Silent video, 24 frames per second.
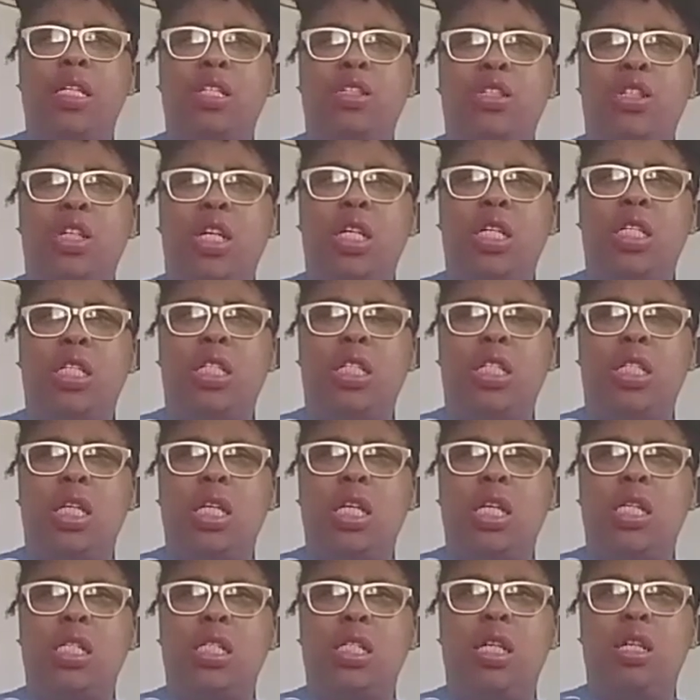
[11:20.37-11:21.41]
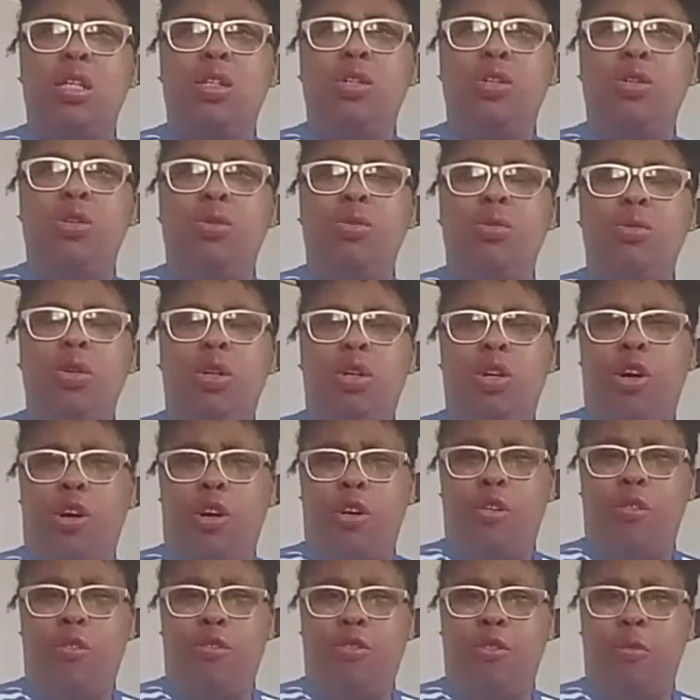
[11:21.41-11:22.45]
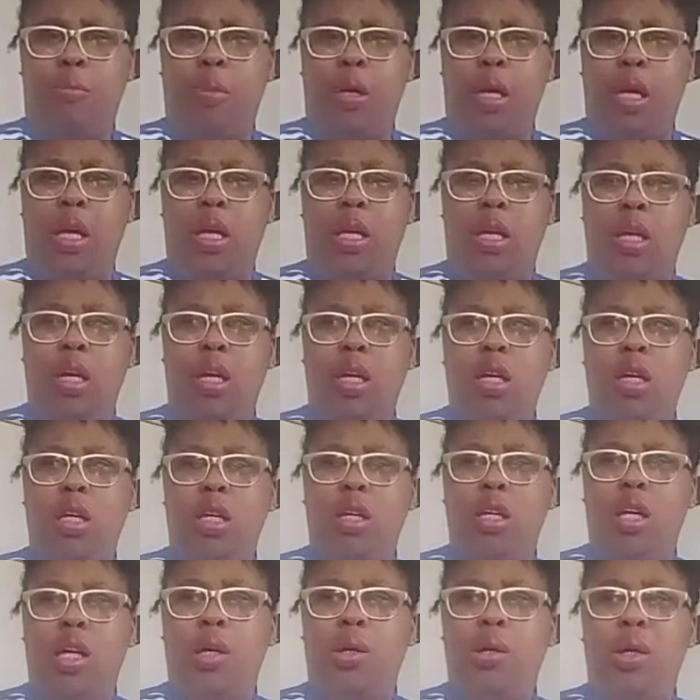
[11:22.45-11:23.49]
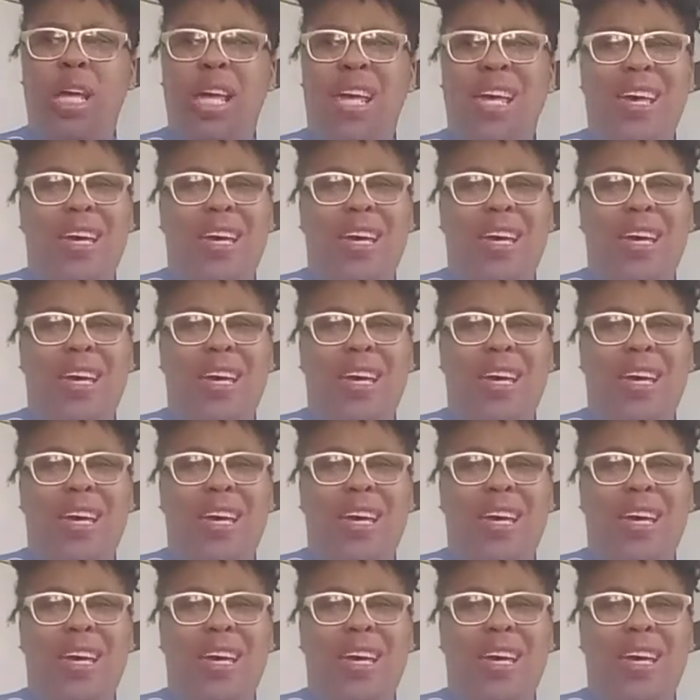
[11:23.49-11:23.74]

It's just, it's a new curve for me, you know?